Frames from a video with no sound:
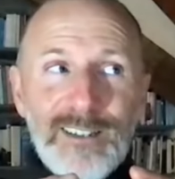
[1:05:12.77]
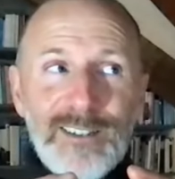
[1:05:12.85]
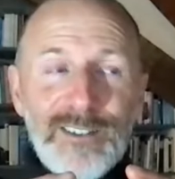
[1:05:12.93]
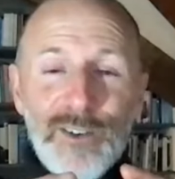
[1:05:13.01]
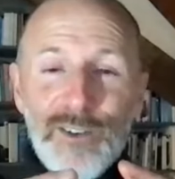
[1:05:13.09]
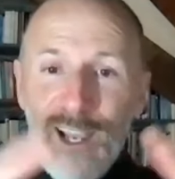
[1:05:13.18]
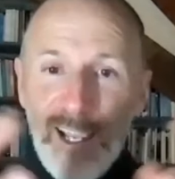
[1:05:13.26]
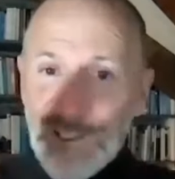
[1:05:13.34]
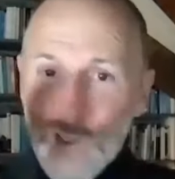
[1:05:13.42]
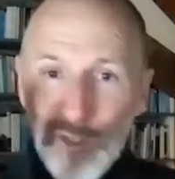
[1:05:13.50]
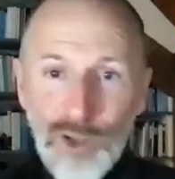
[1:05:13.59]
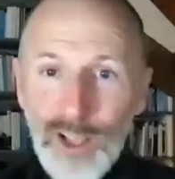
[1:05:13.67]
so yeah,
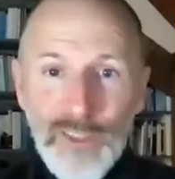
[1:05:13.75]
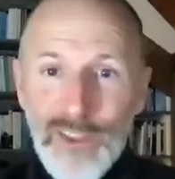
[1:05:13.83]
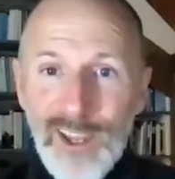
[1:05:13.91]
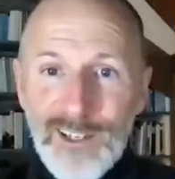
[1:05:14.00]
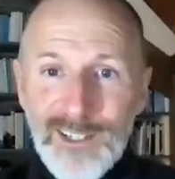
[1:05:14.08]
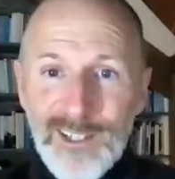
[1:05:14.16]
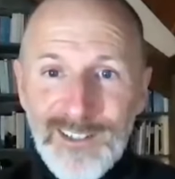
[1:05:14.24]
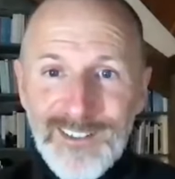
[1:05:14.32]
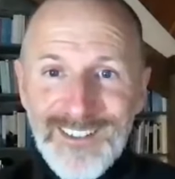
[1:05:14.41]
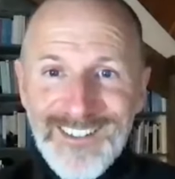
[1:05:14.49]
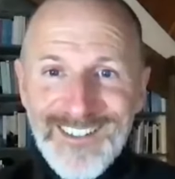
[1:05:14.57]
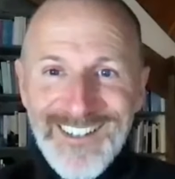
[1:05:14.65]
it's all a theatre,
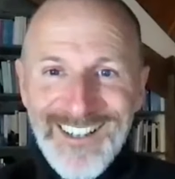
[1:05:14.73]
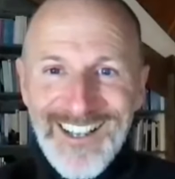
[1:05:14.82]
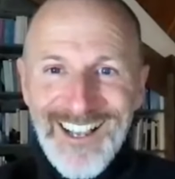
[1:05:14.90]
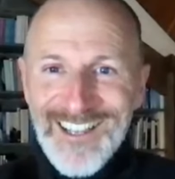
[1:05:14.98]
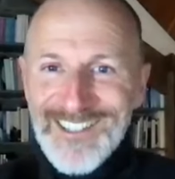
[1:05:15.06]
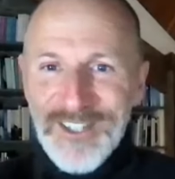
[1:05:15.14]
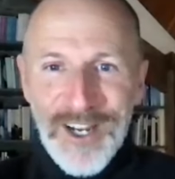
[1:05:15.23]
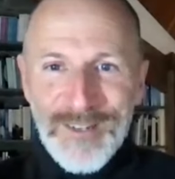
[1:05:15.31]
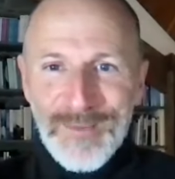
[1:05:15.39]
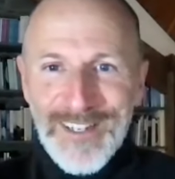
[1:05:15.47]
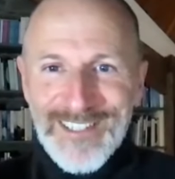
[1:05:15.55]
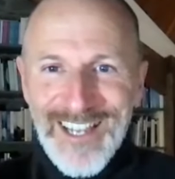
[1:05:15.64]
as
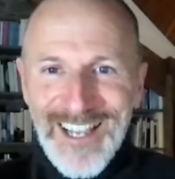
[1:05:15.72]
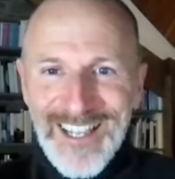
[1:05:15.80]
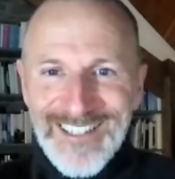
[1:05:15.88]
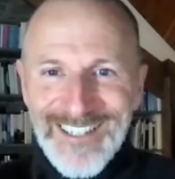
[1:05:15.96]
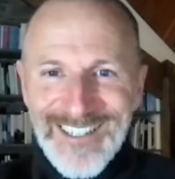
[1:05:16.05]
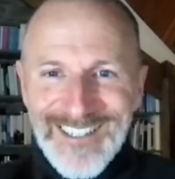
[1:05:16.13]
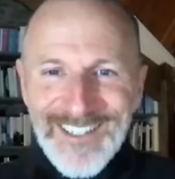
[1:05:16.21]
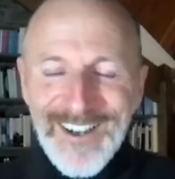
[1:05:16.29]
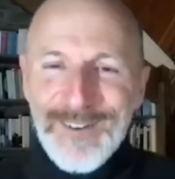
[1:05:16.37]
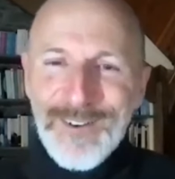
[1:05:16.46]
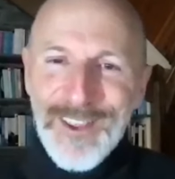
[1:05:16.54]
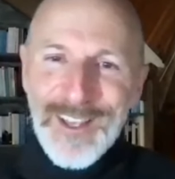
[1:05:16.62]
Shakespeare said. So
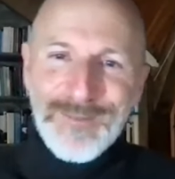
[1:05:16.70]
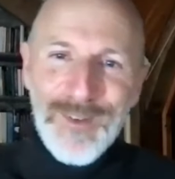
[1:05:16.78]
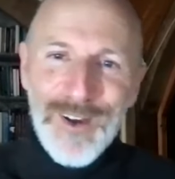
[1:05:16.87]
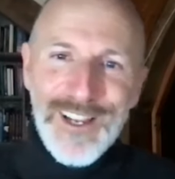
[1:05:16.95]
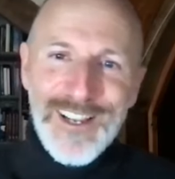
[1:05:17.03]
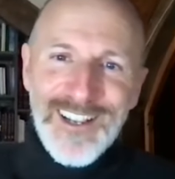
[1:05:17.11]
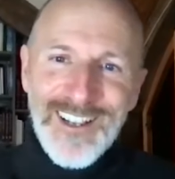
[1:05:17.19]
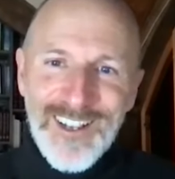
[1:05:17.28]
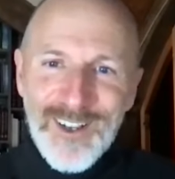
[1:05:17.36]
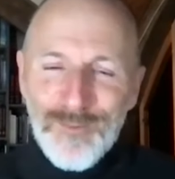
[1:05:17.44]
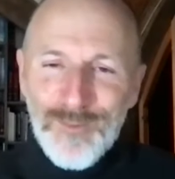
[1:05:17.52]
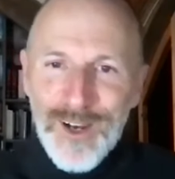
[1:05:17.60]
anyway, that's my
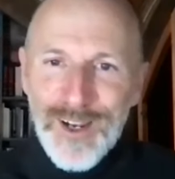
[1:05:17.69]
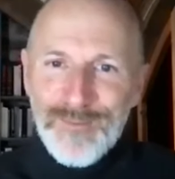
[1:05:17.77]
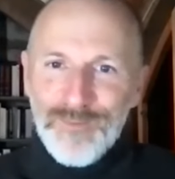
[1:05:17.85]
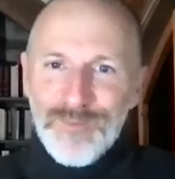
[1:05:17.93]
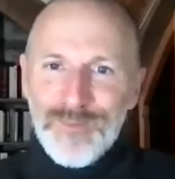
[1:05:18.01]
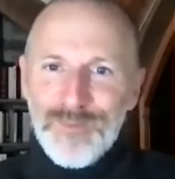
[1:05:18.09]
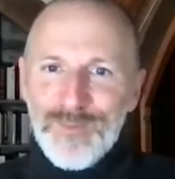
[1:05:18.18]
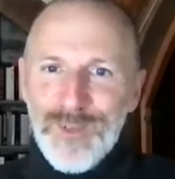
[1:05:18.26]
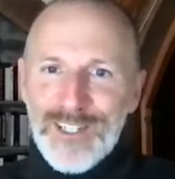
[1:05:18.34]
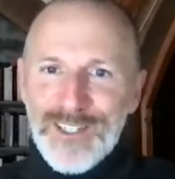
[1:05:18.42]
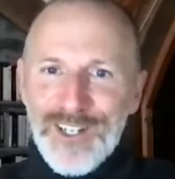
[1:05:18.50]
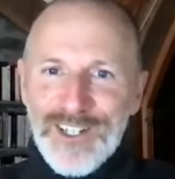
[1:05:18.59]
my
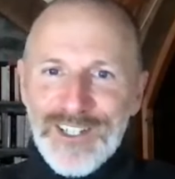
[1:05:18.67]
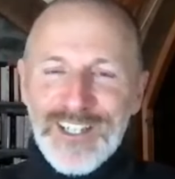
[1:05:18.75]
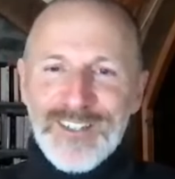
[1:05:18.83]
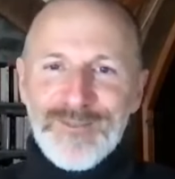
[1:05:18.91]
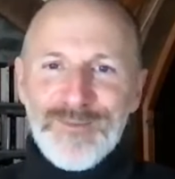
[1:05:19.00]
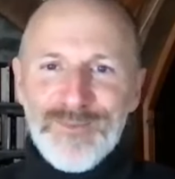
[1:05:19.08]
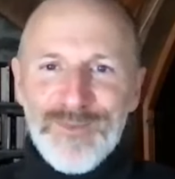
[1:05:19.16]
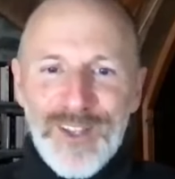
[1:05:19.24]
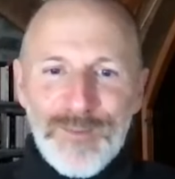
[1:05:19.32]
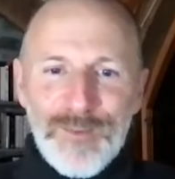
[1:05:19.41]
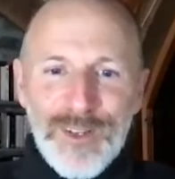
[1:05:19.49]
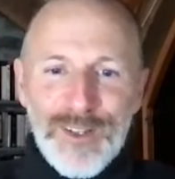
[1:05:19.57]
my starting
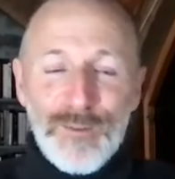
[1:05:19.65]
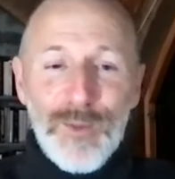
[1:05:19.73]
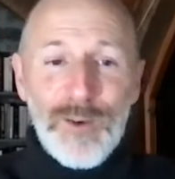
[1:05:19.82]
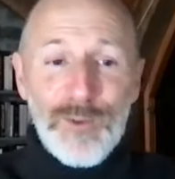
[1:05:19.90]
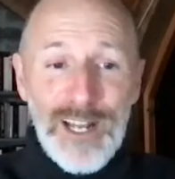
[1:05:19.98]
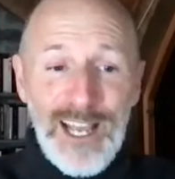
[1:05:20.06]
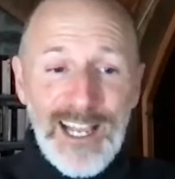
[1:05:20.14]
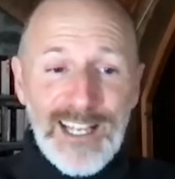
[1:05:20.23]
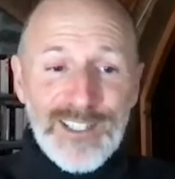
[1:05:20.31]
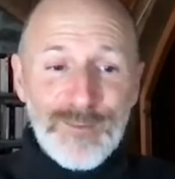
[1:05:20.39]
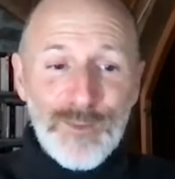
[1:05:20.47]
there, but you might want to add some